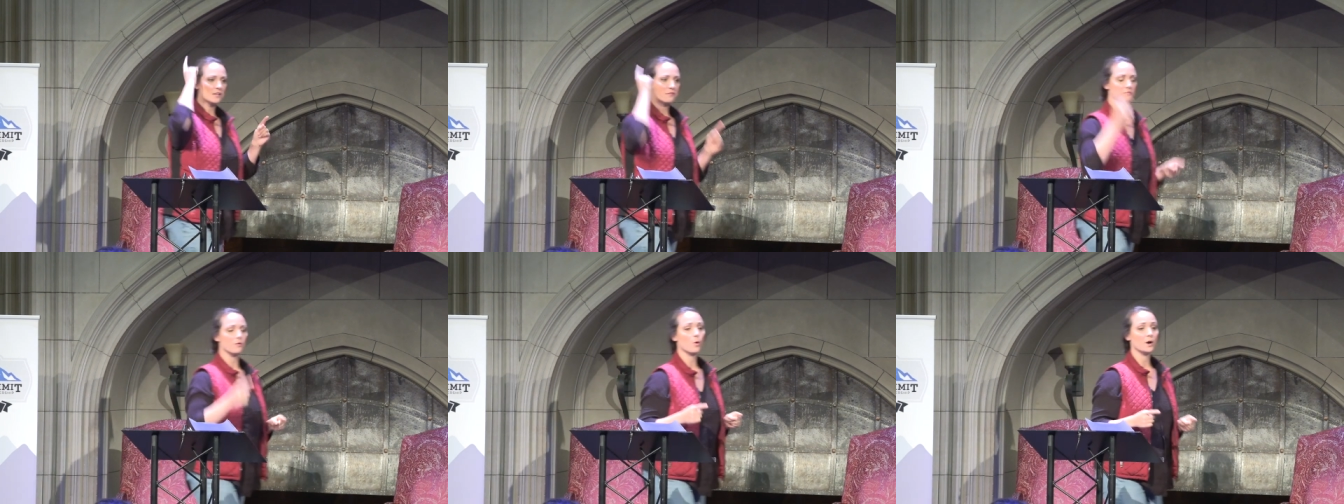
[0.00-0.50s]

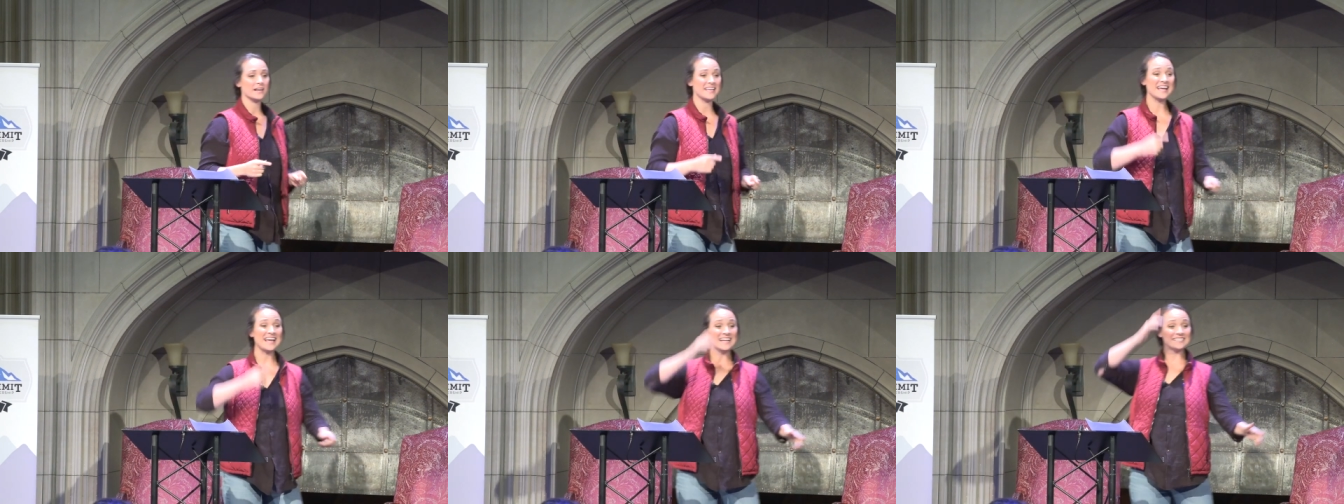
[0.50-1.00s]

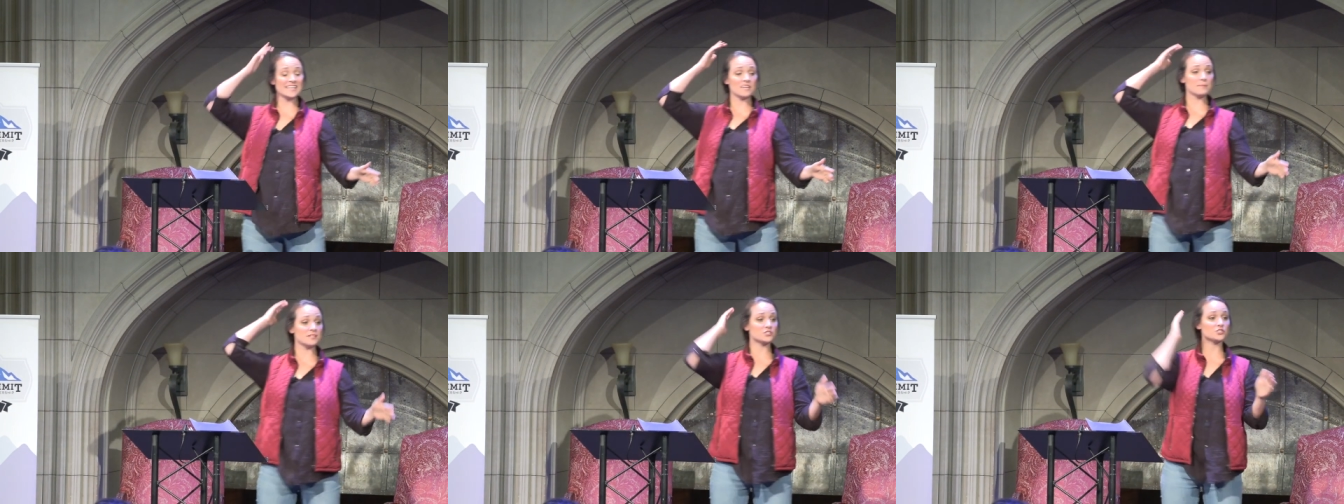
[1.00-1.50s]
authority.
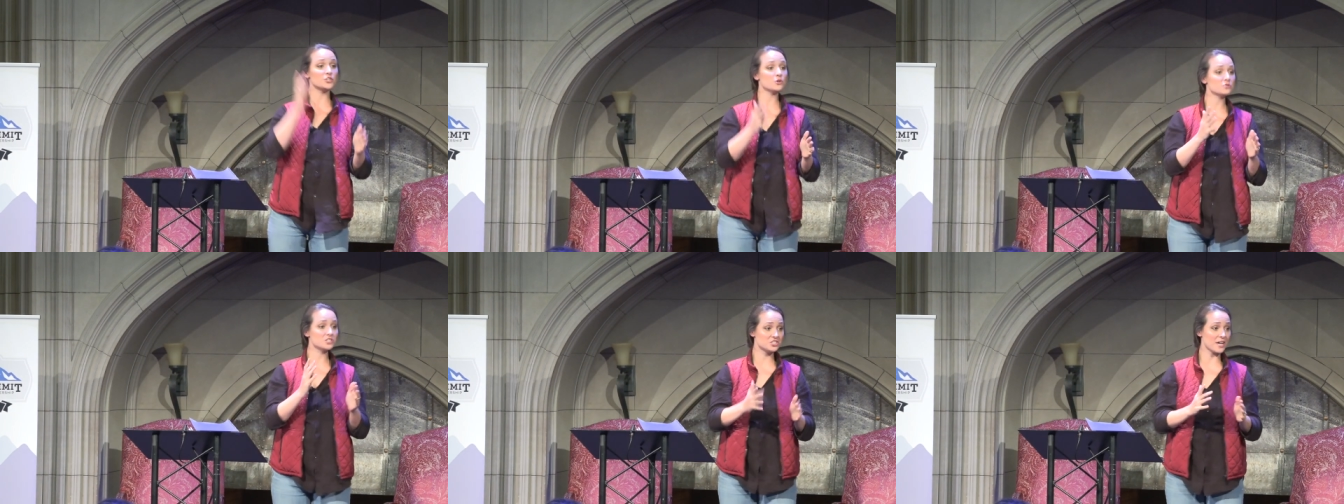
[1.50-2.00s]
Demons
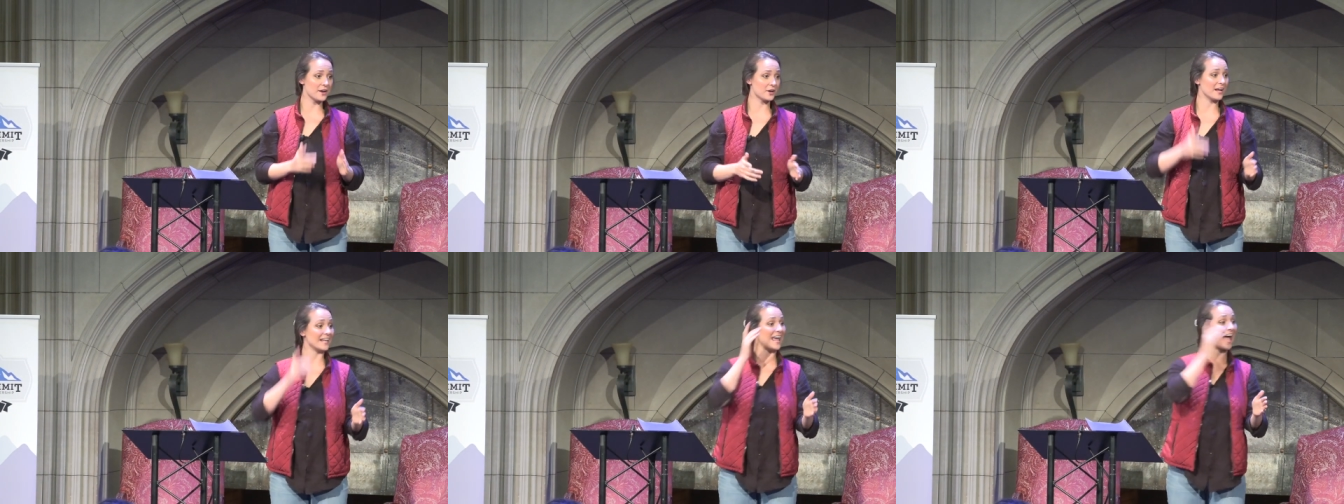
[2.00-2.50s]
do shudder
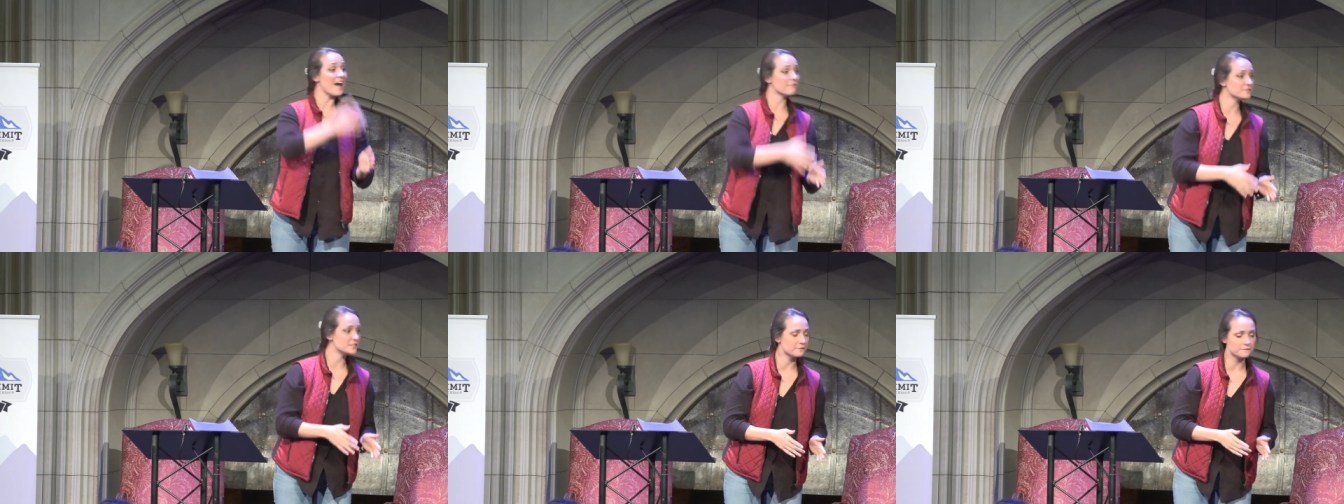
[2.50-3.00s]
and
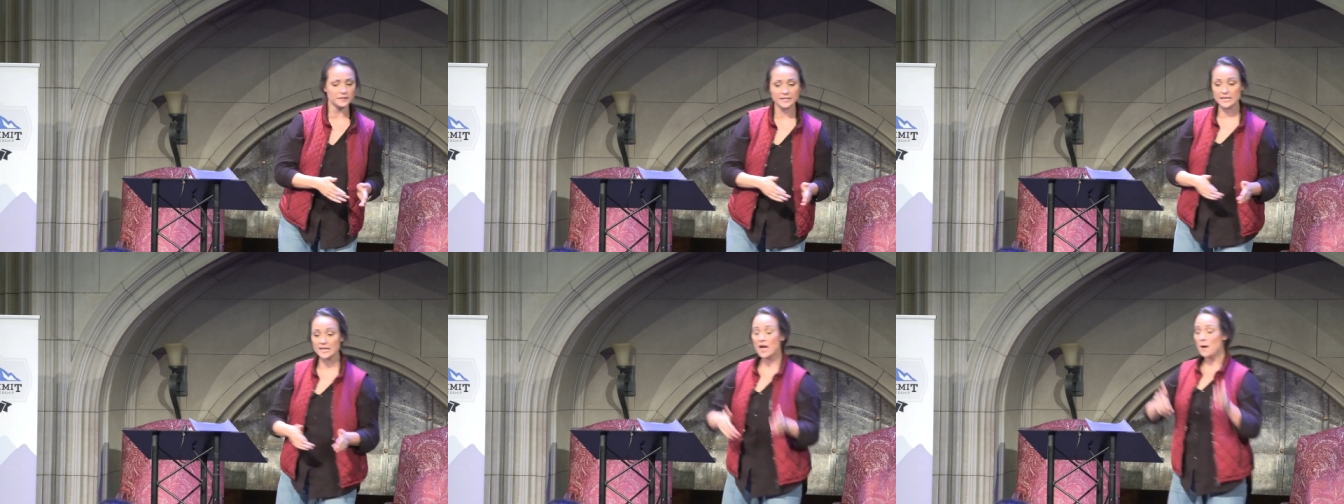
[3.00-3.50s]
have to
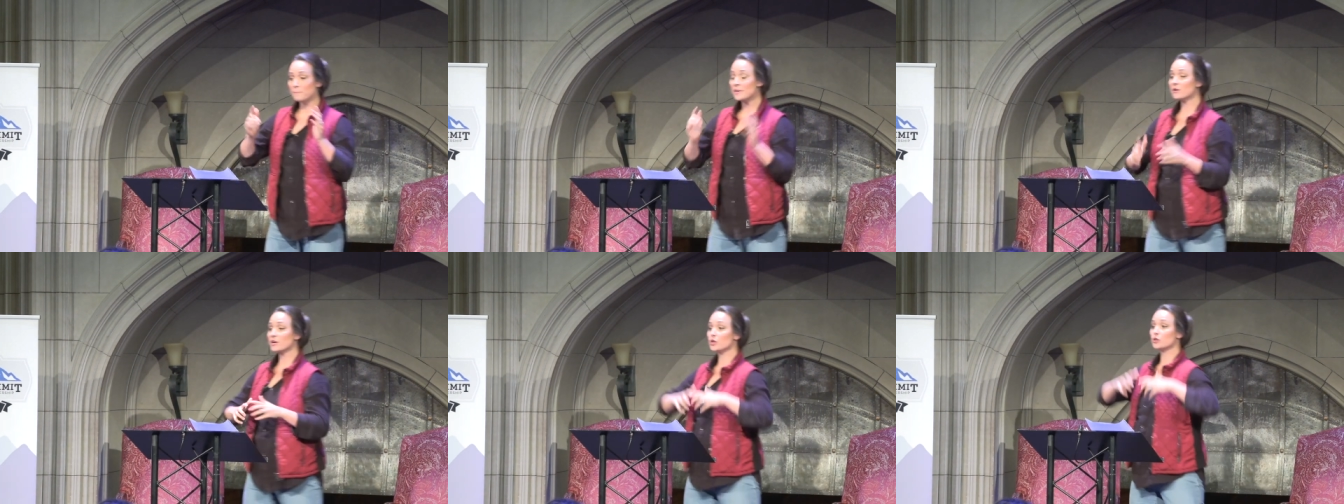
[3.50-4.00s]
flee.
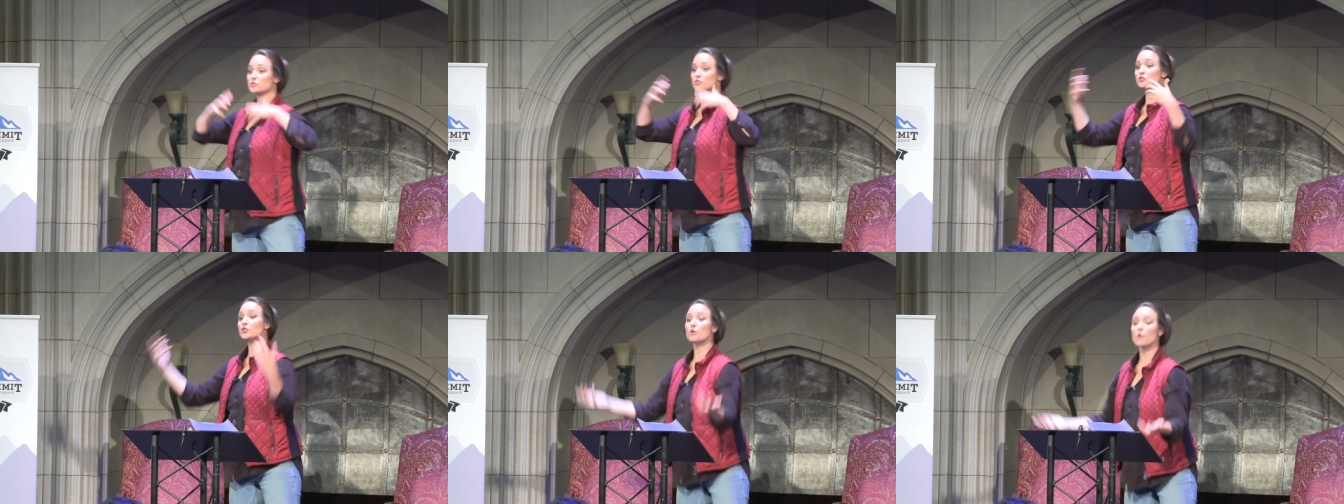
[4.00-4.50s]
Miracles
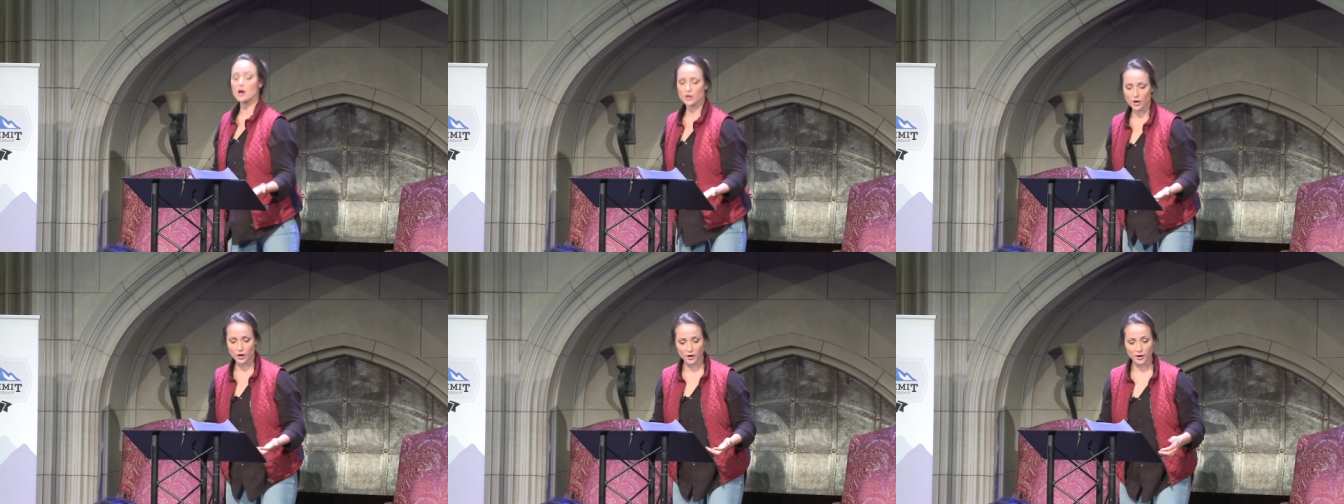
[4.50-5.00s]
do
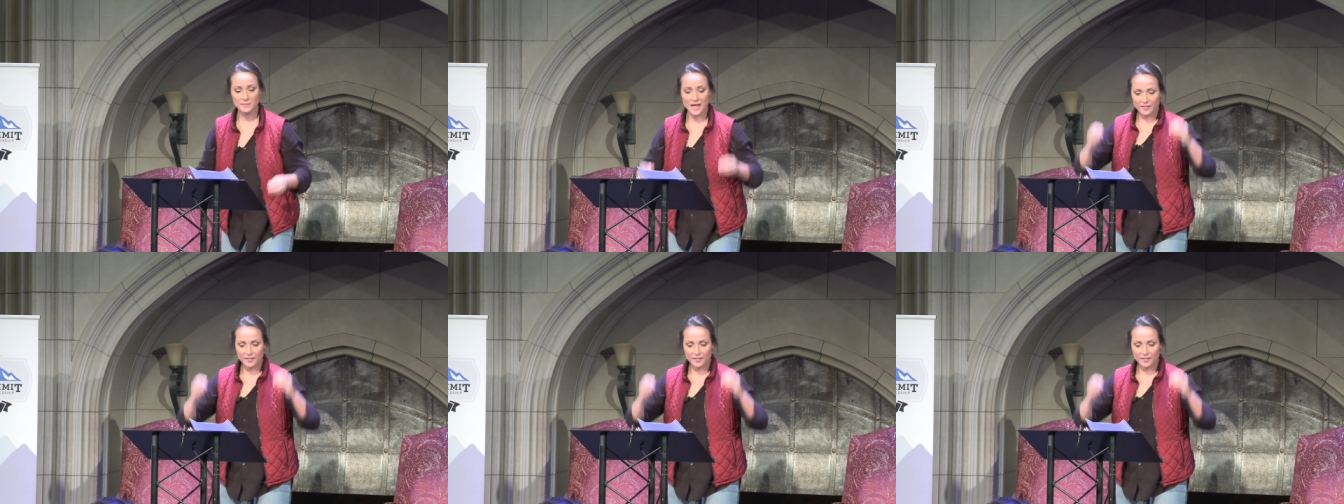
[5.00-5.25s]
occur.